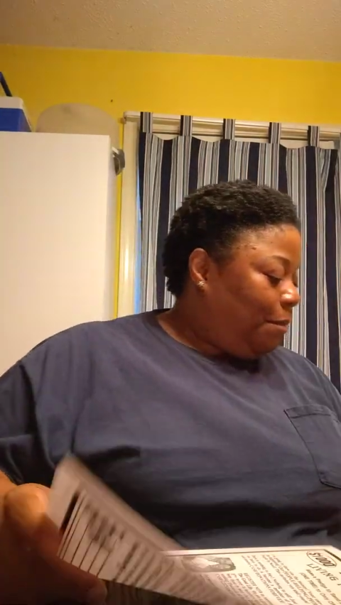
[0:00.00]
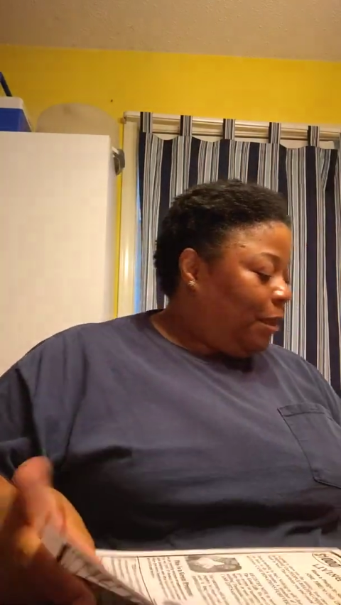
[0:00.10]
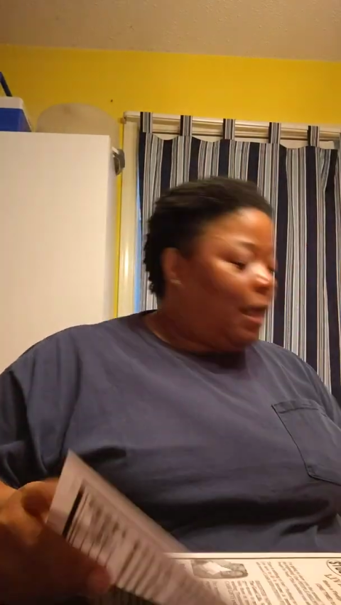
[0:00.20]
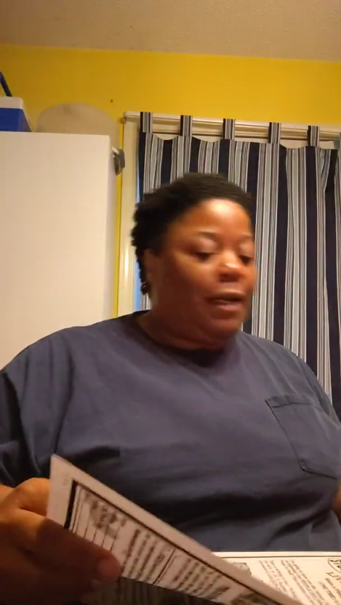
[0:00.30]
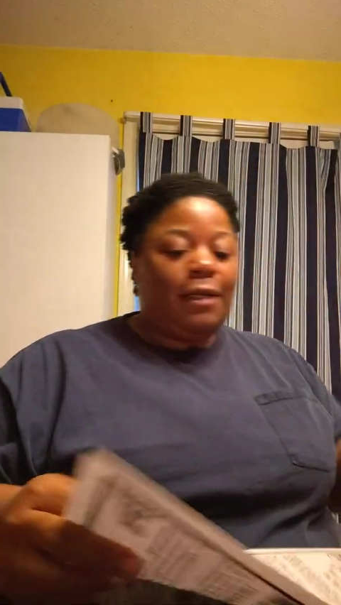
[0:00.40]
But
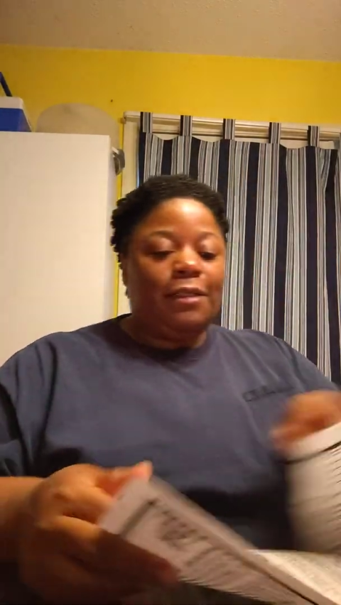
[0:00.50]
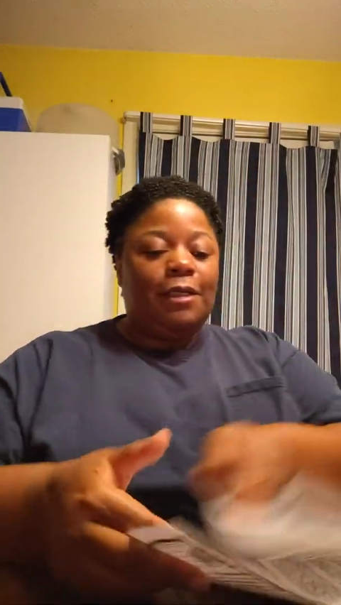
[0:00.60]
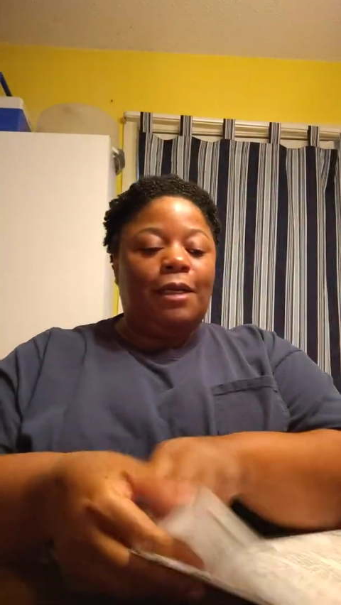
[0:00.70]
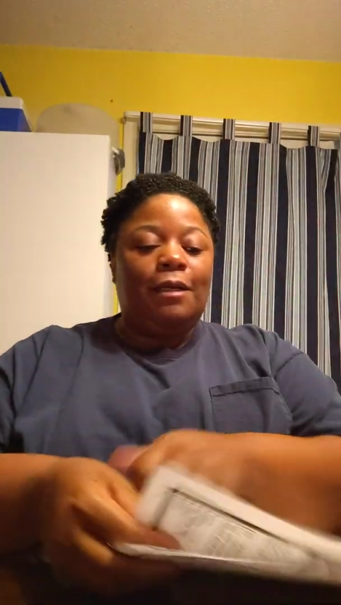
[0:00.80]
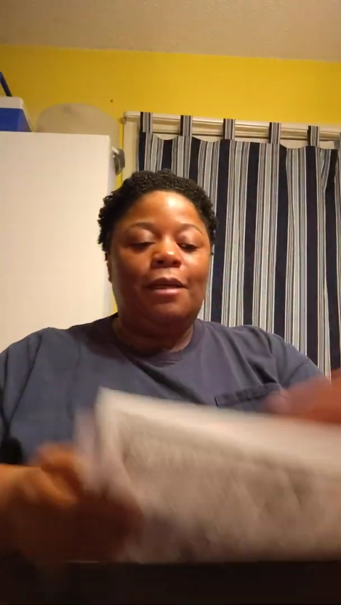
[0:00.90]
like I
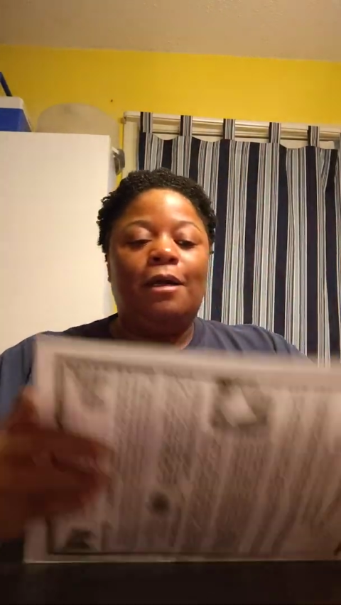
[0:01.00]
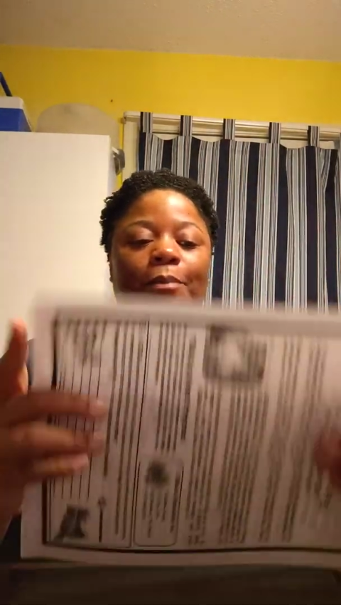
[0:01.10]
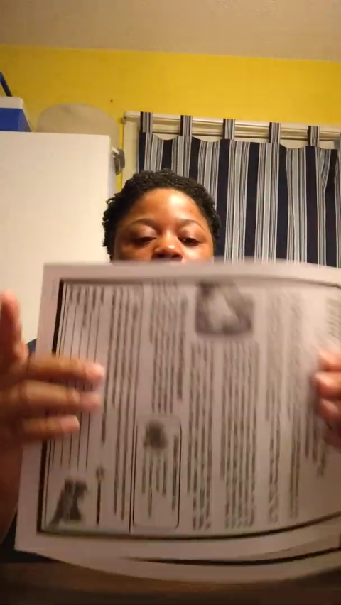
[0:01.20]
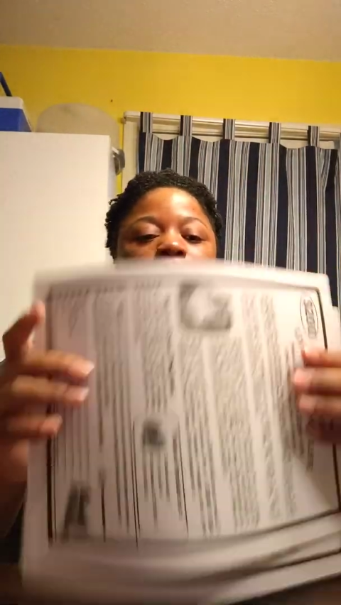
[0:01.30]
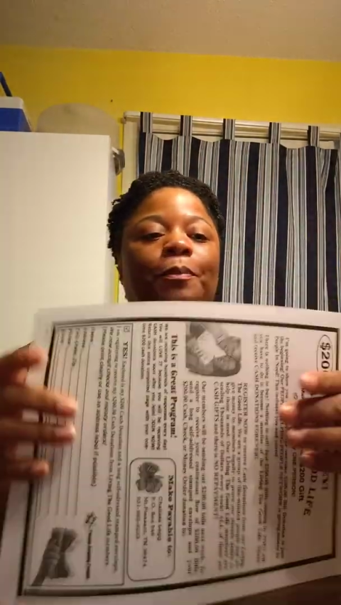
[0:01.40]
said, a lot
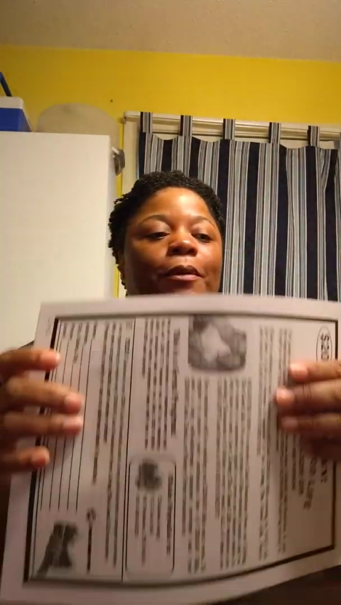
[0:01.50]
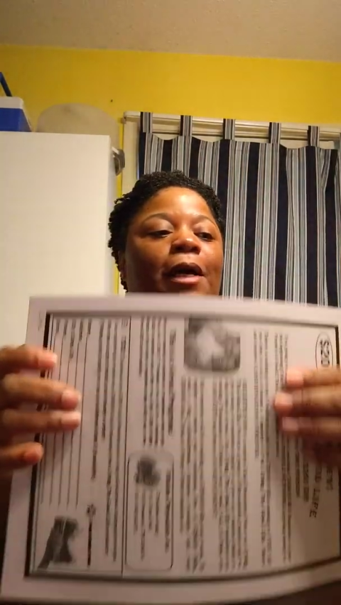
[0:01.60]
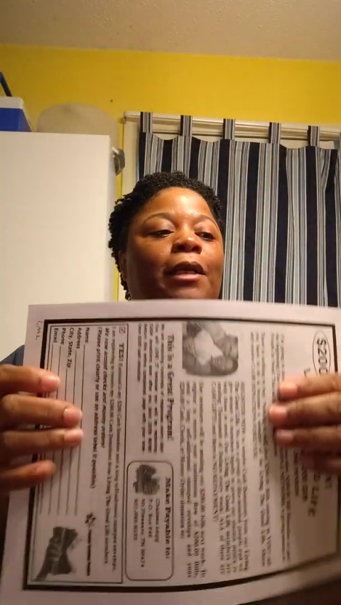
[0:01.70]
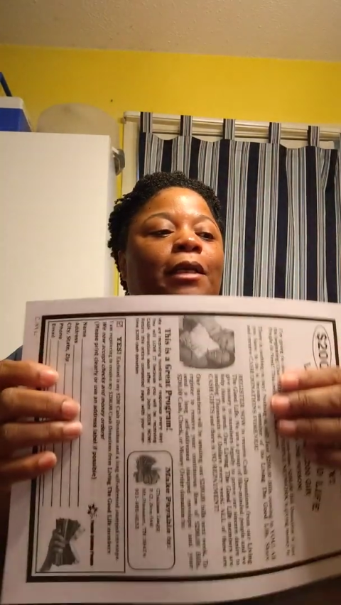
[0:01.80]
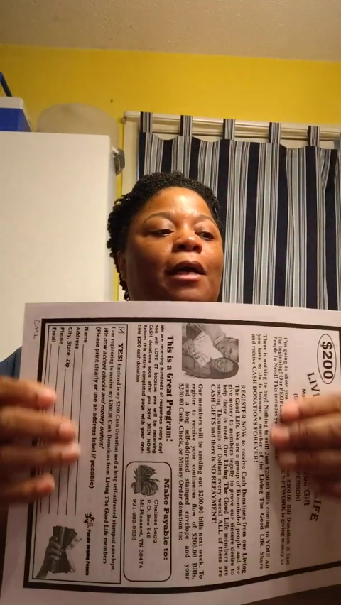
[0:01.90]
of people
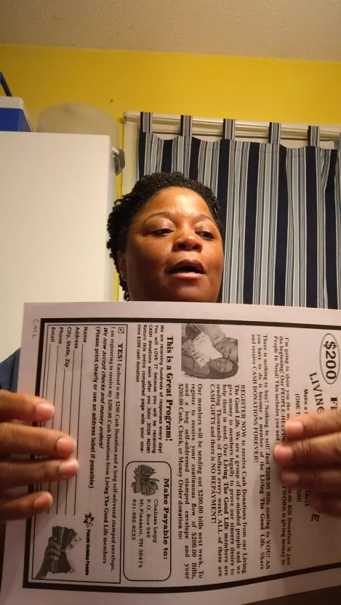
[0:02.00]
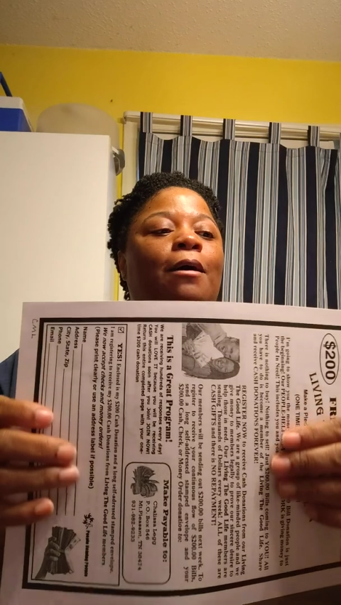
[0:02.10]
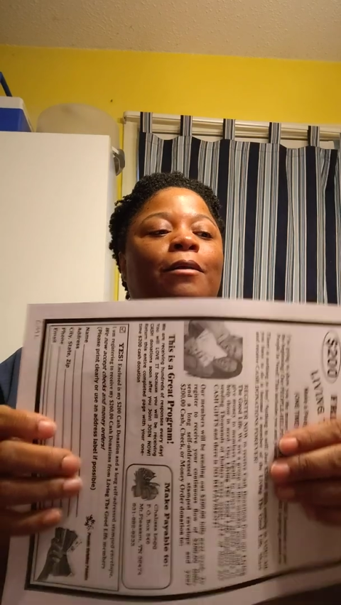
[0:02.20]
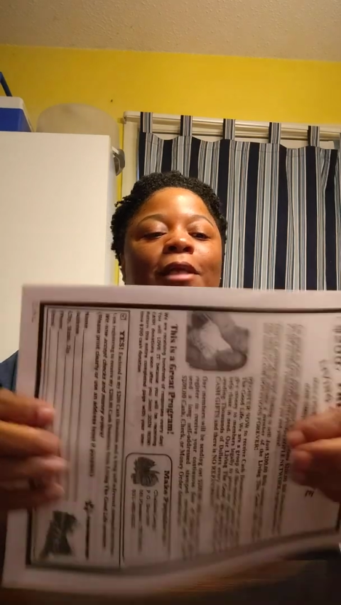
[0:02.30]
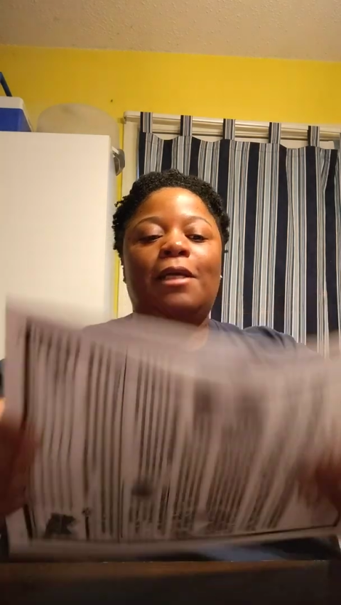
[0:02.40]
like to
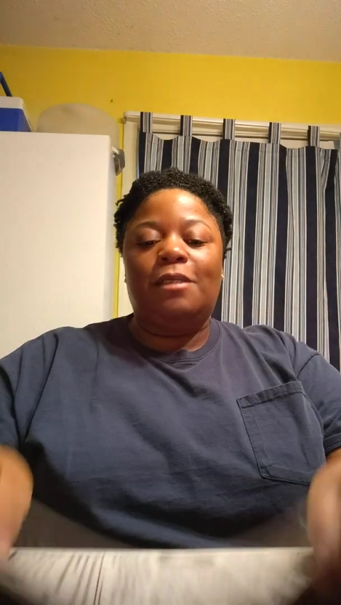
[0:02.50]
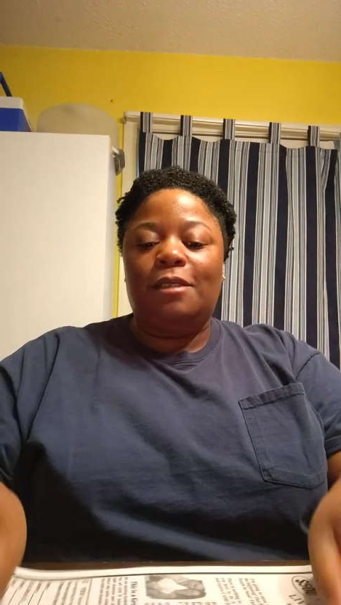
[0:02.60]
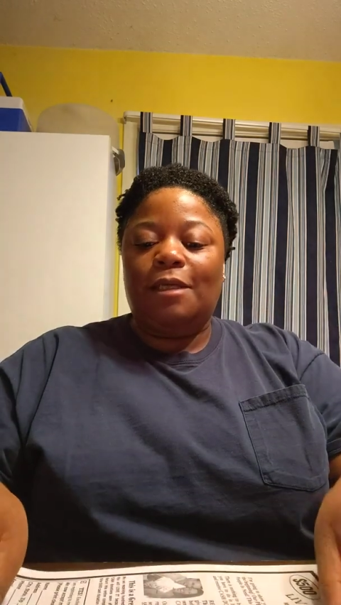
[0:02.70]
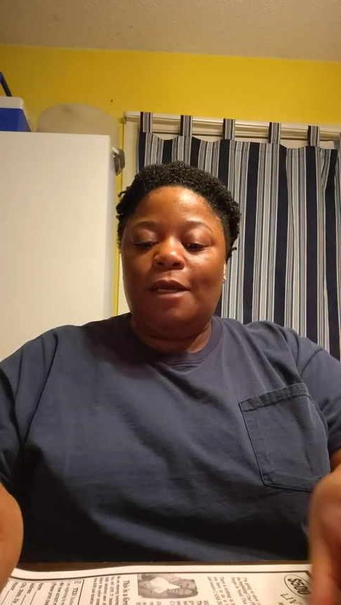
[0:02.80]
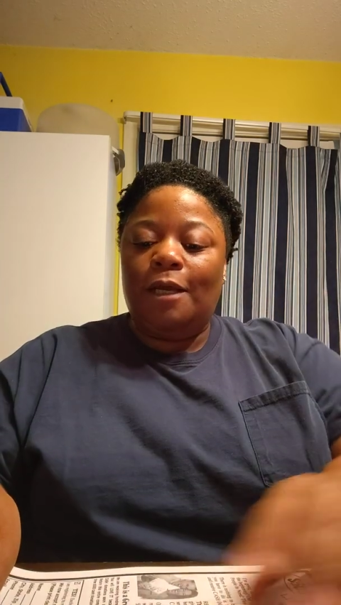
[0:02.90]
call things a
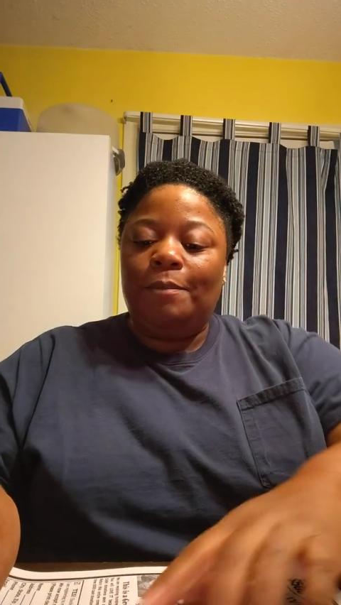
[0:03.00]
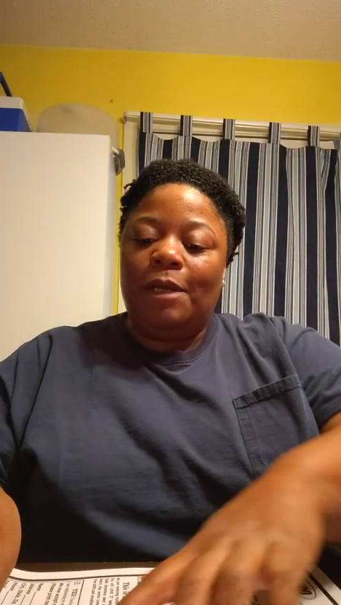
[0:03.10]
scam.